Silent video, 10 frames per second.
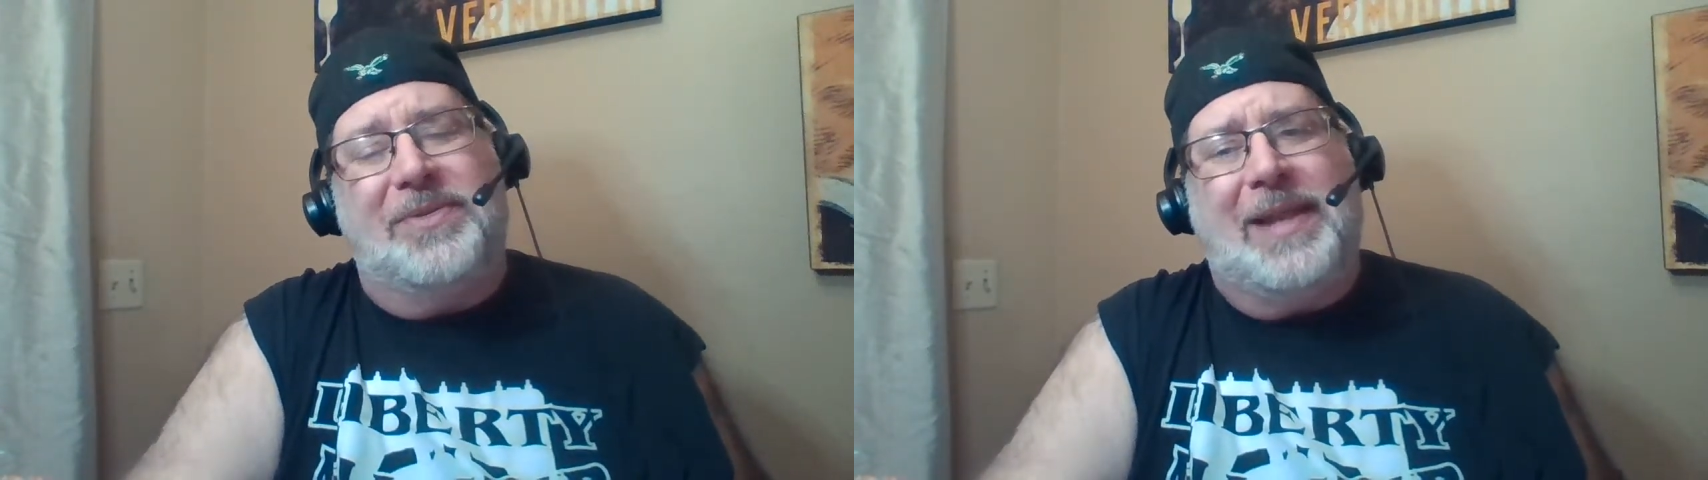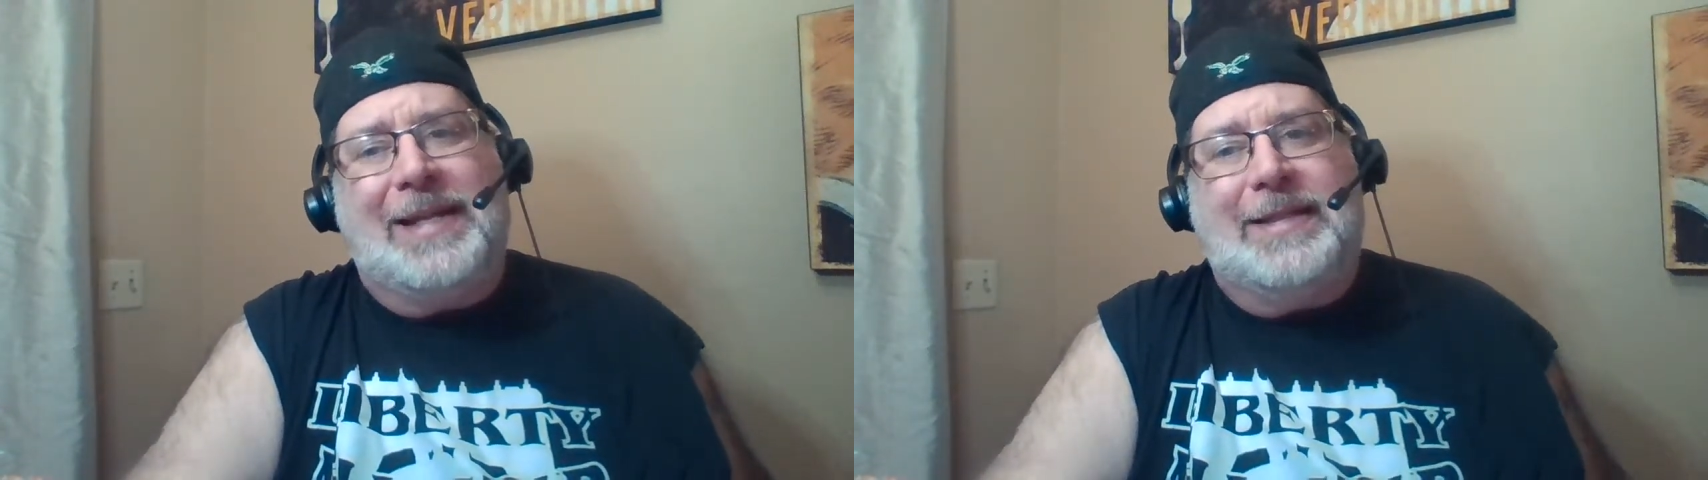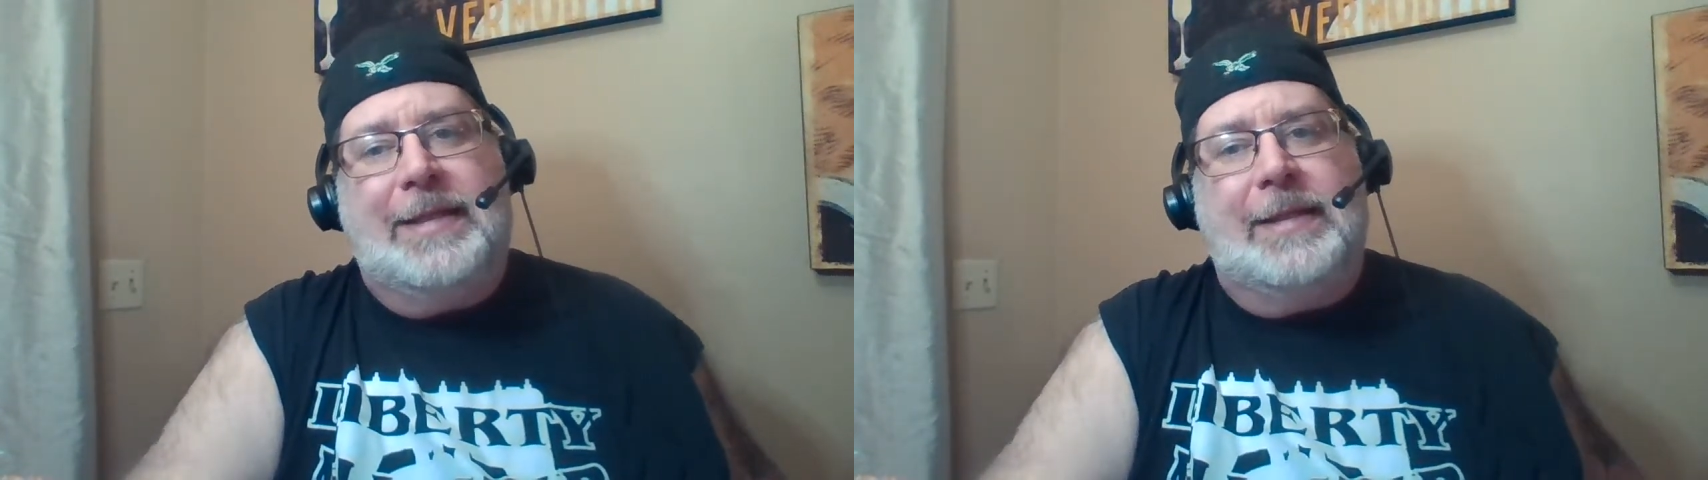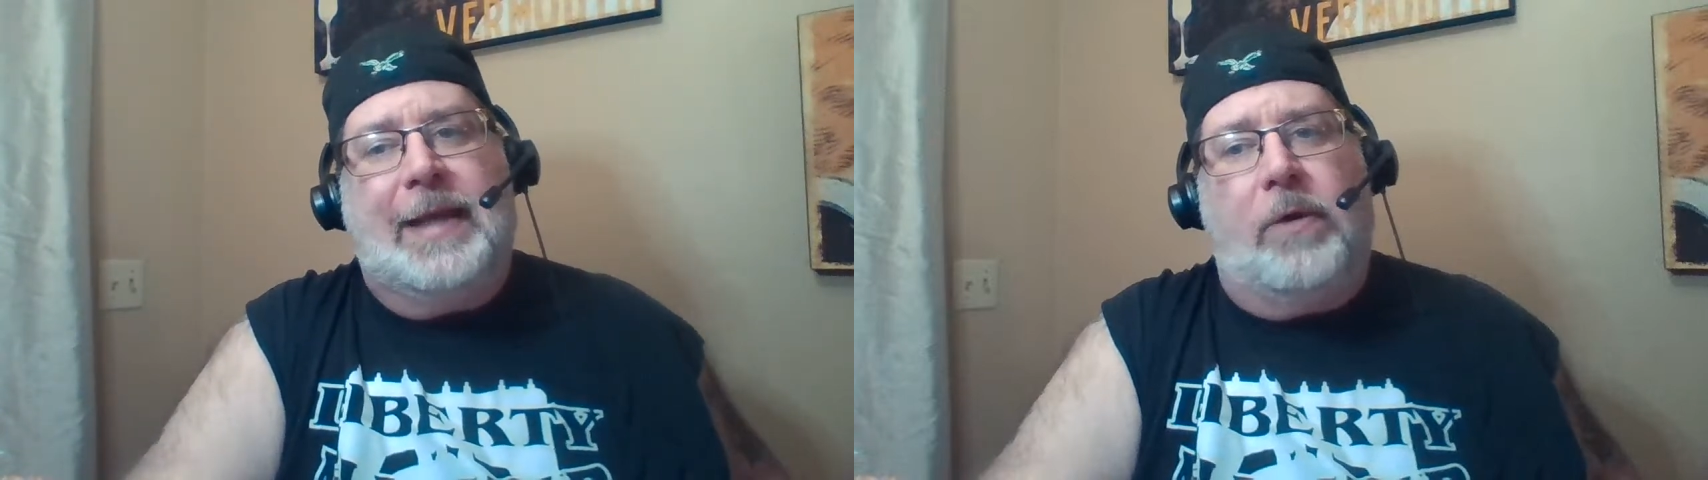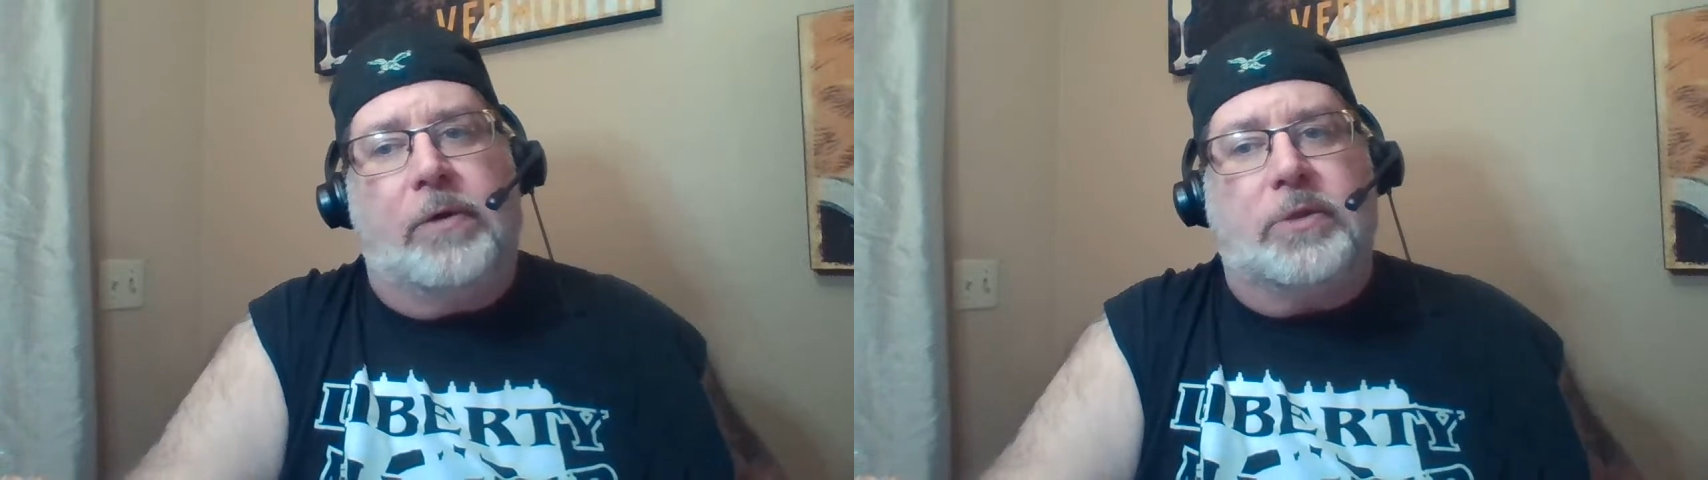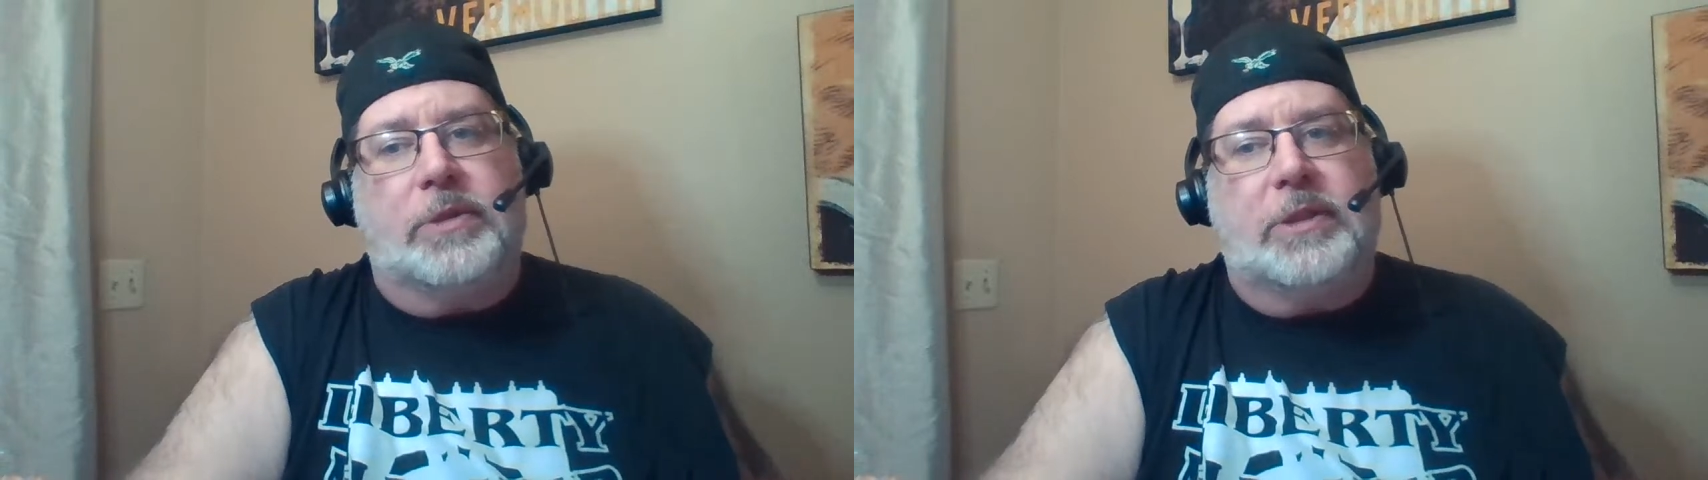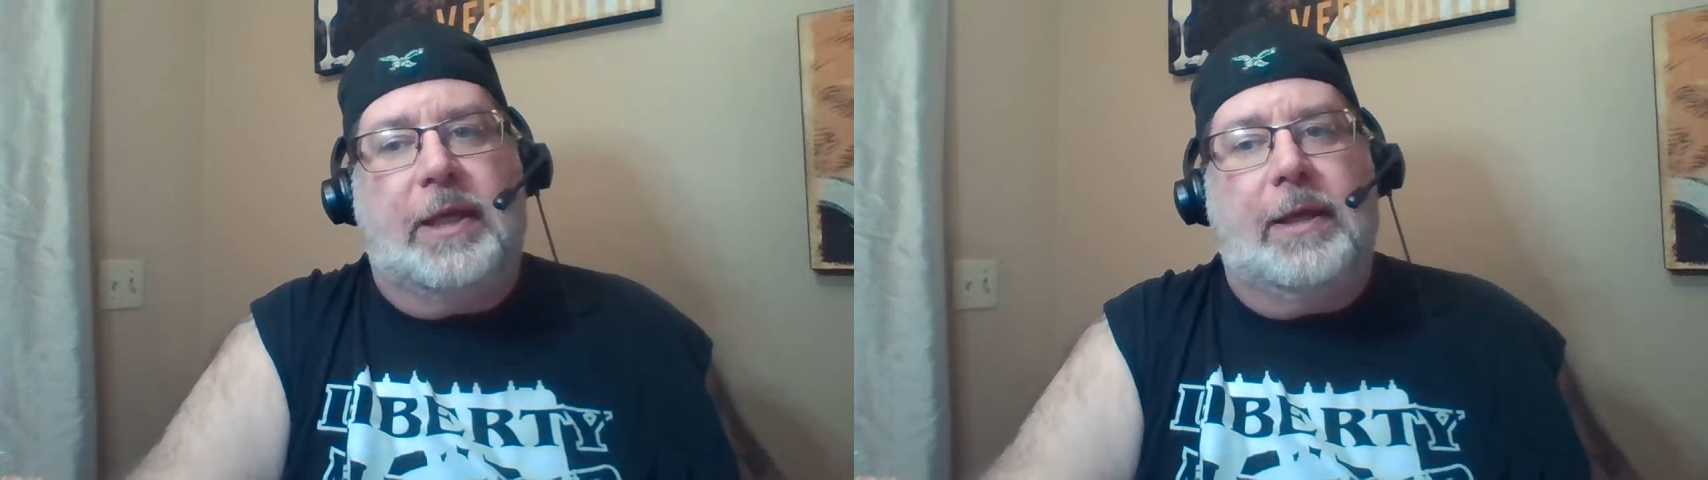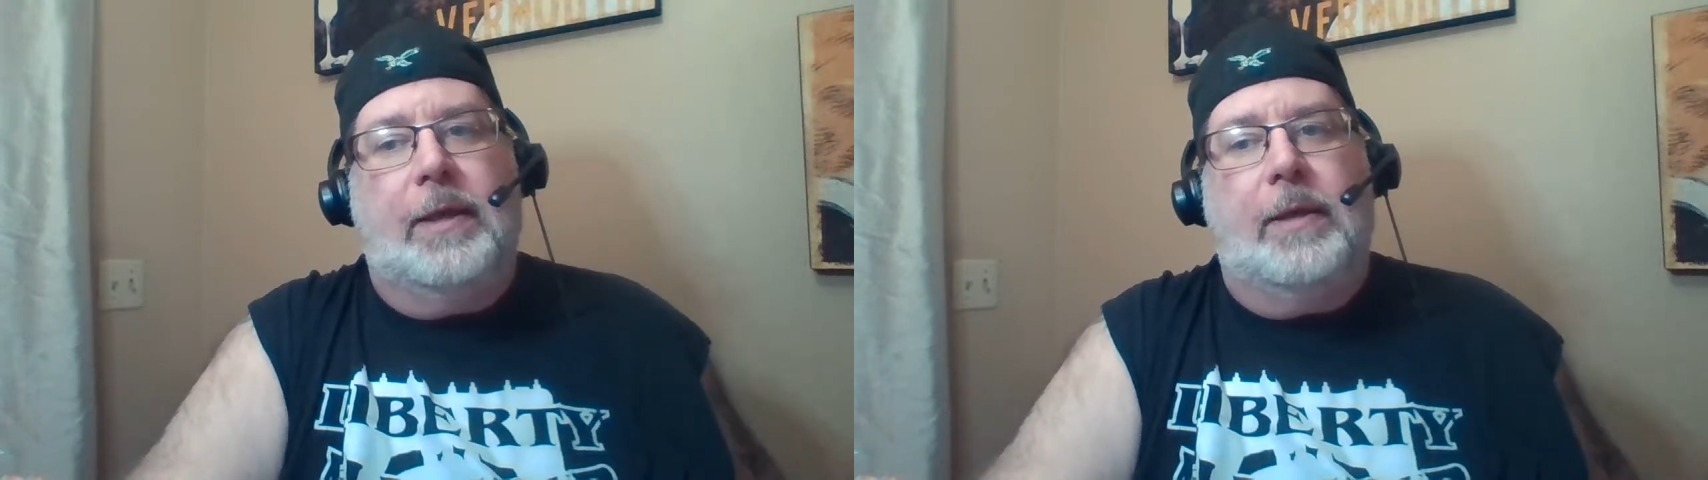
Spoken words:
So $19, we'll say.